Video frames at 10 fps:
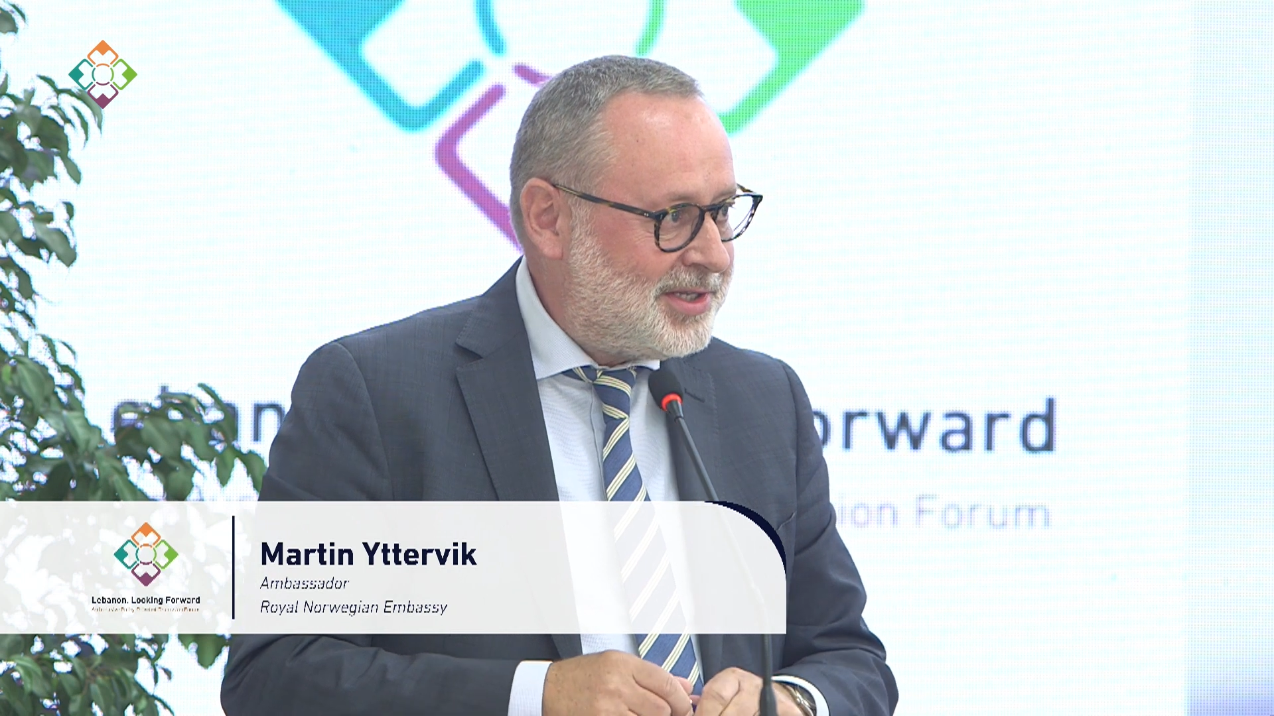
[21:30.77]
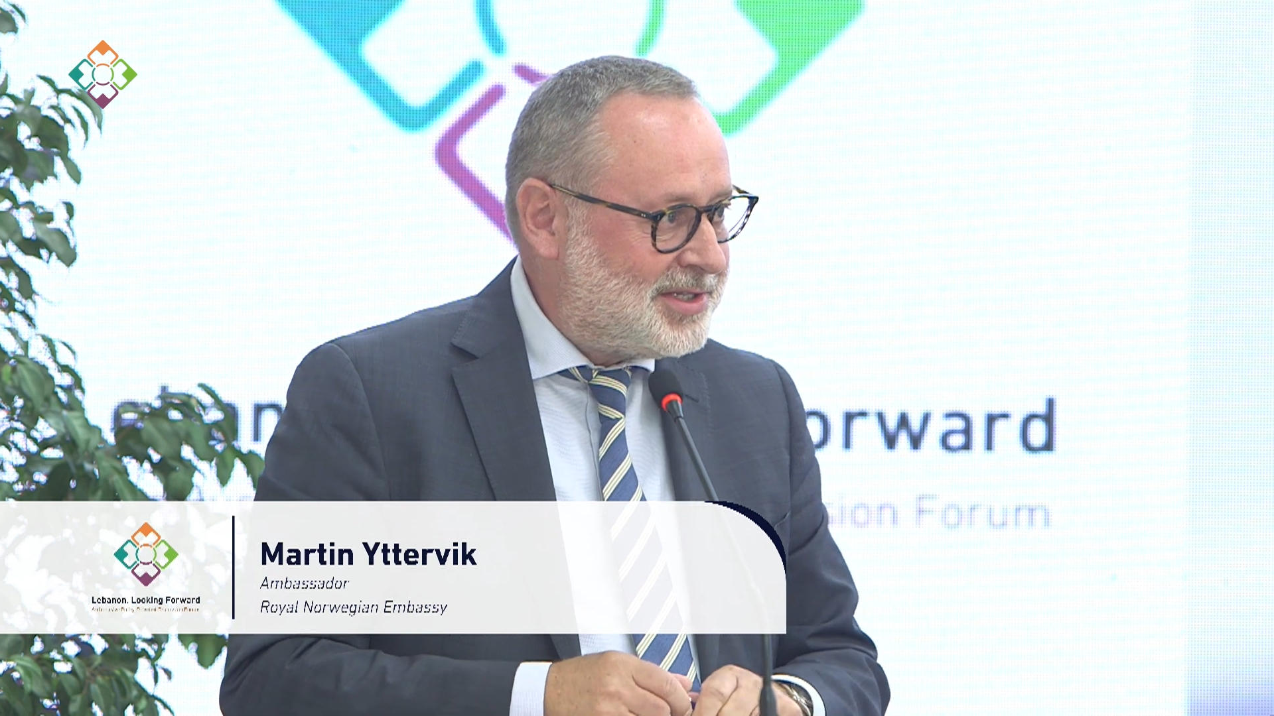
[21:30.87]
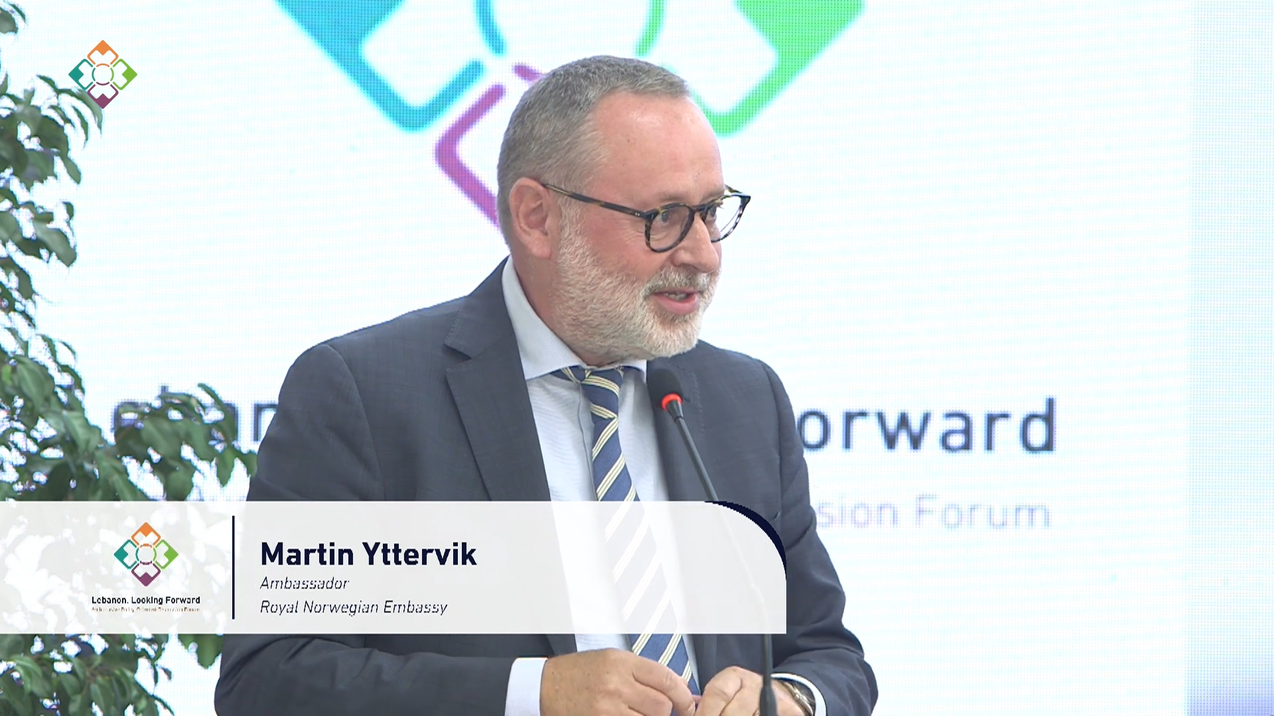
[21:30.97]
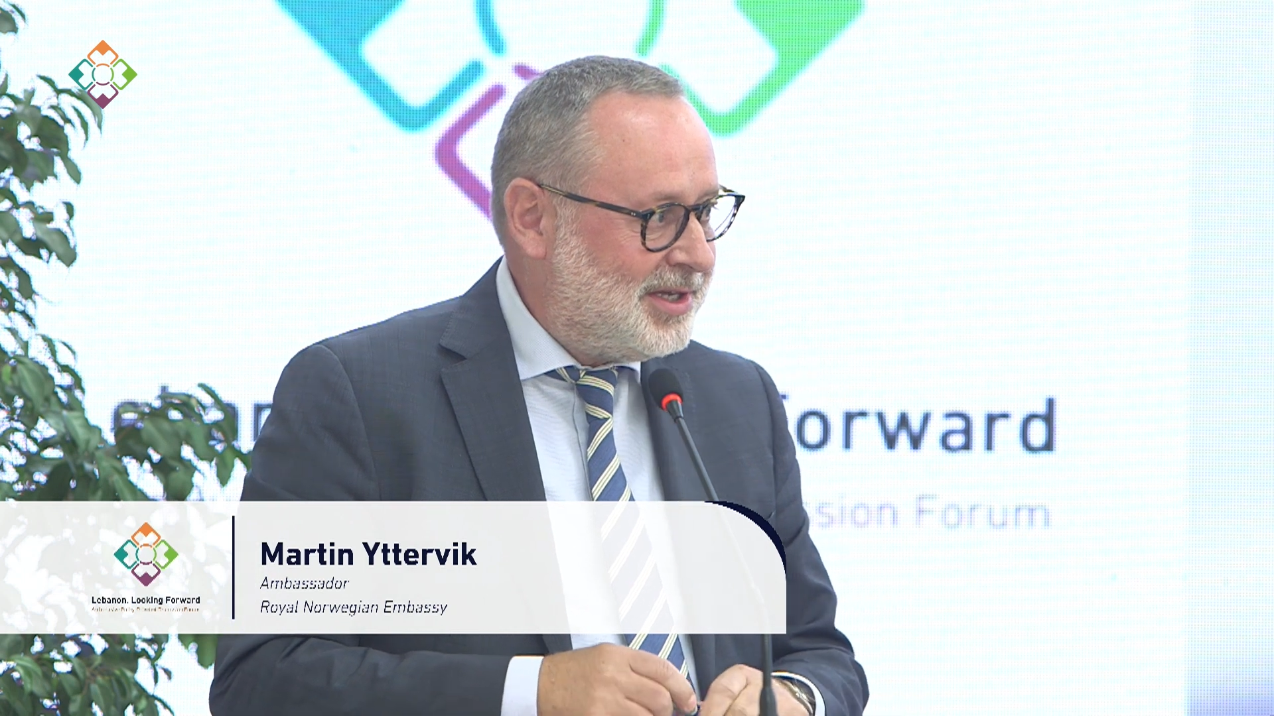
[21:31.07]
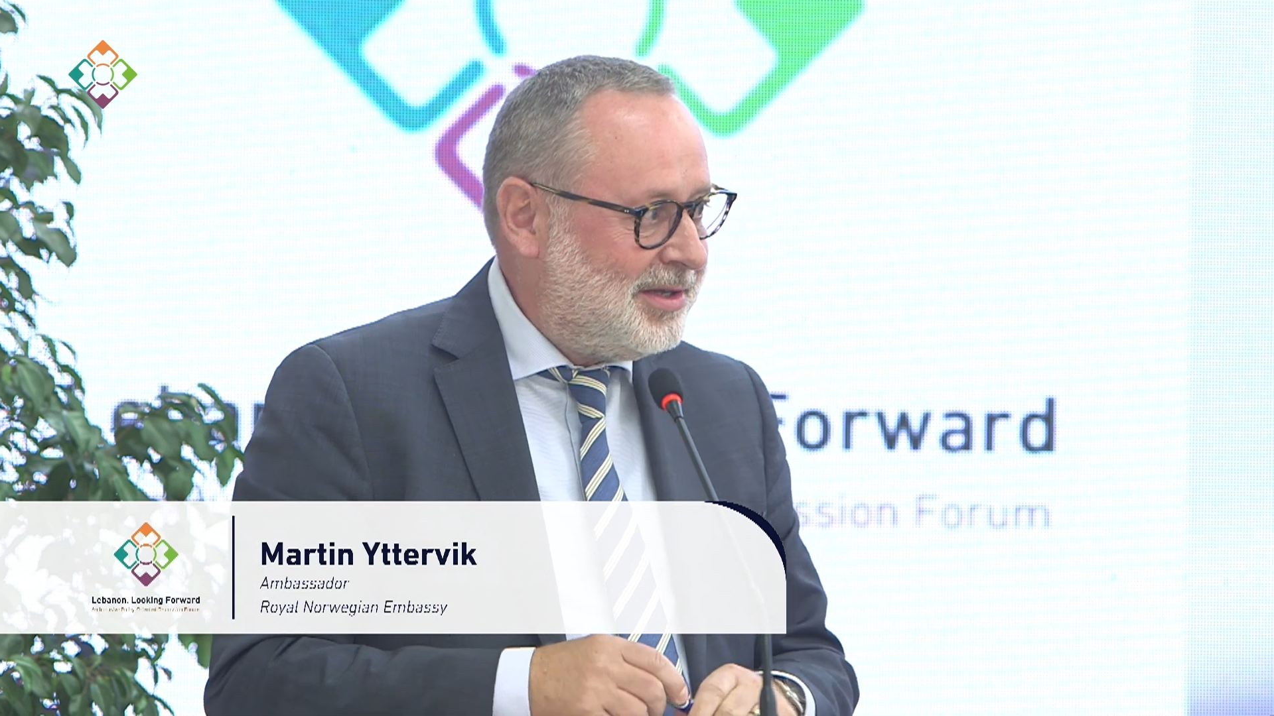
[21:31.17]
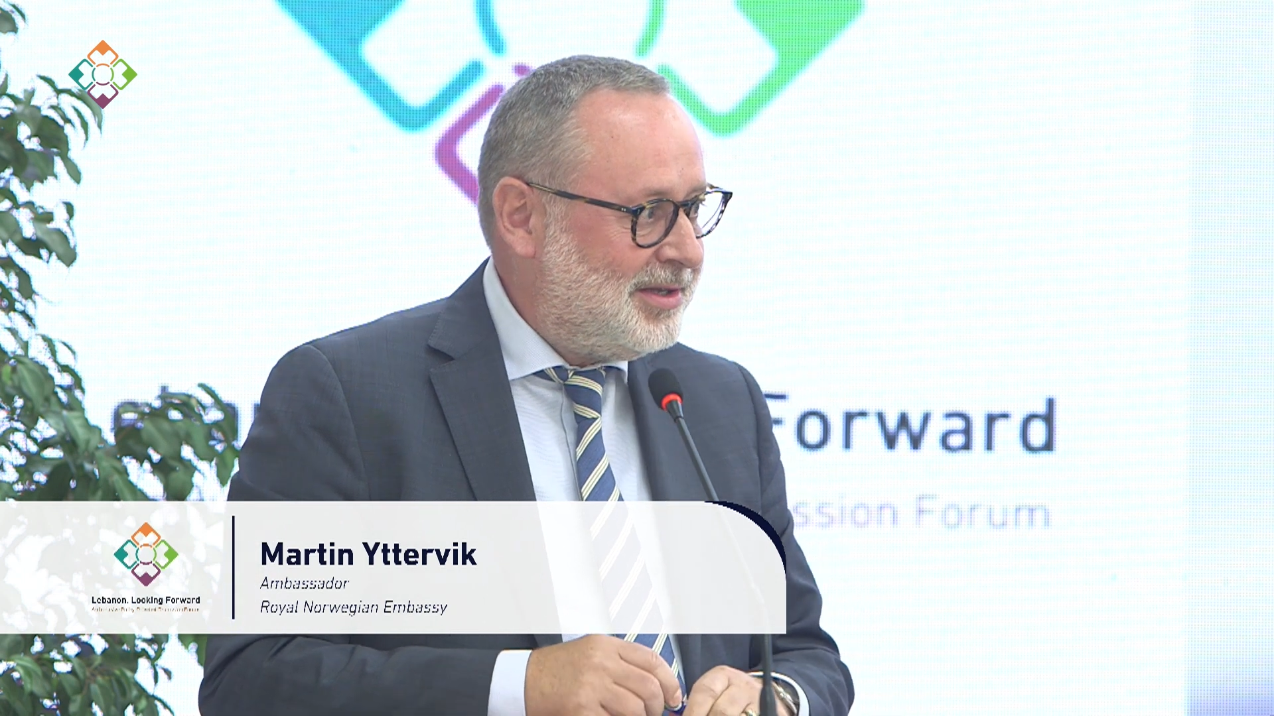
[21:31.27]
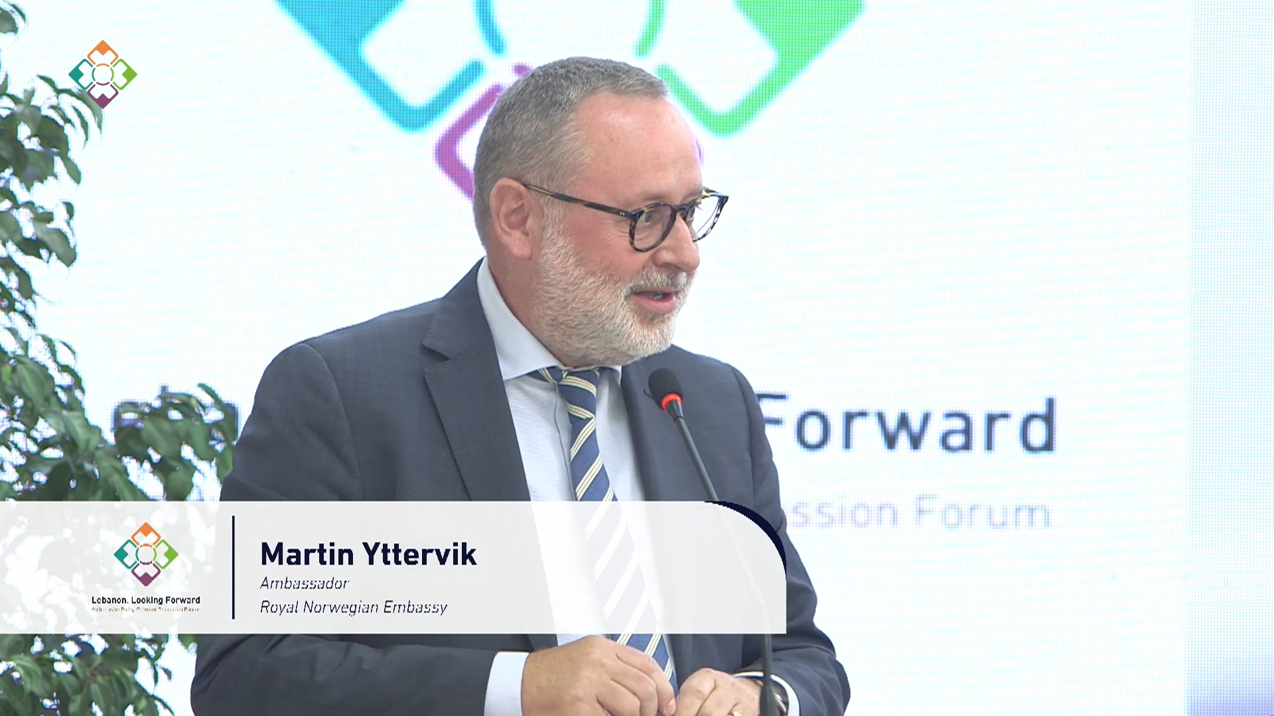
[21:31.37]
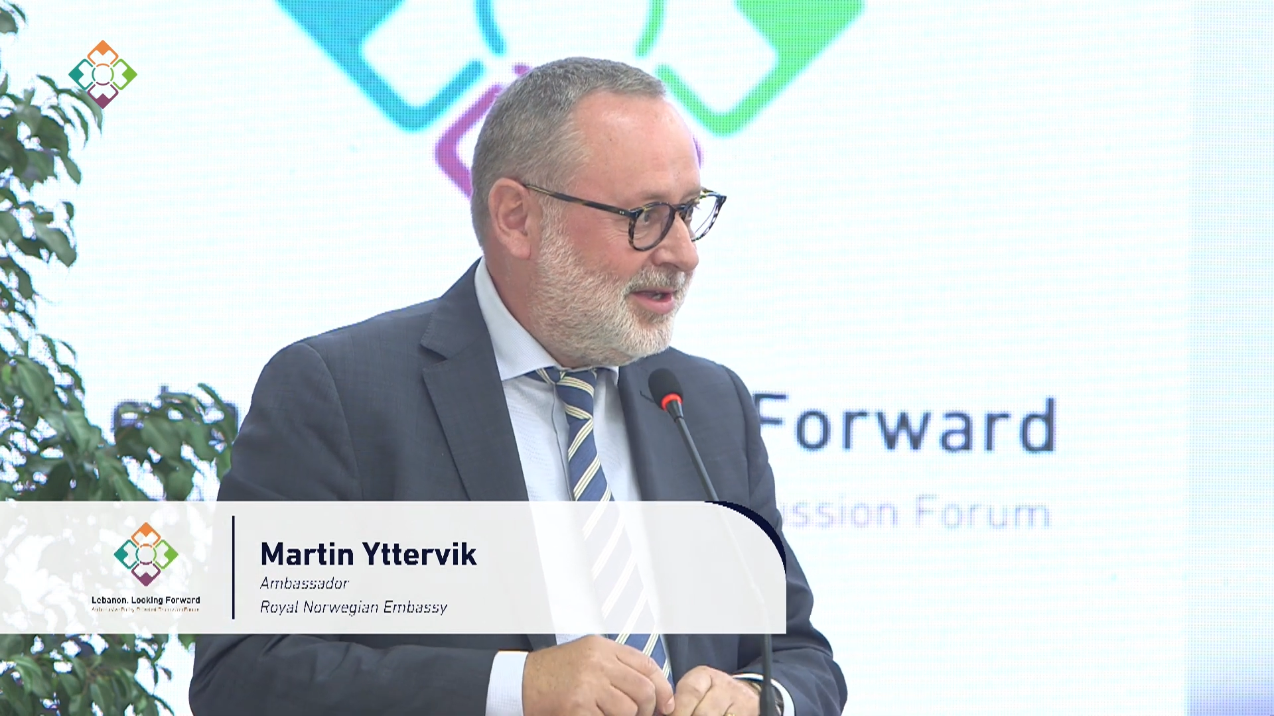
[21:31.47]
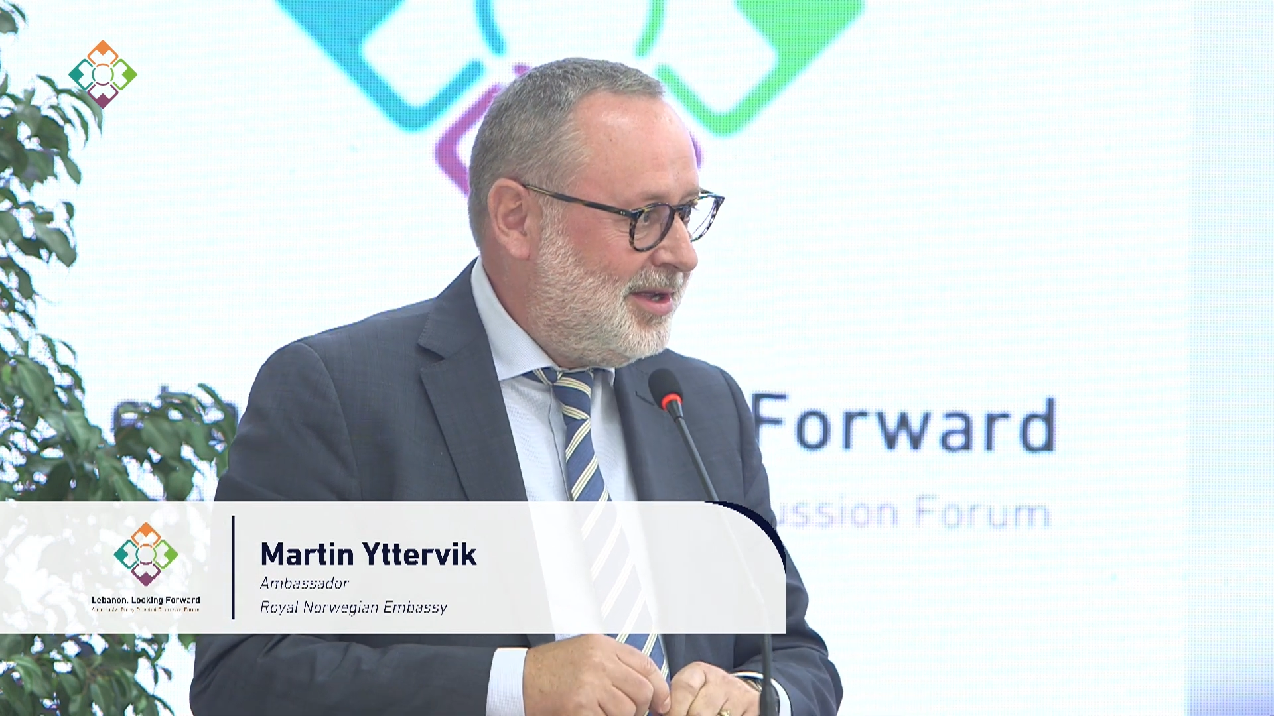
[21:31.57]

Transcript: as a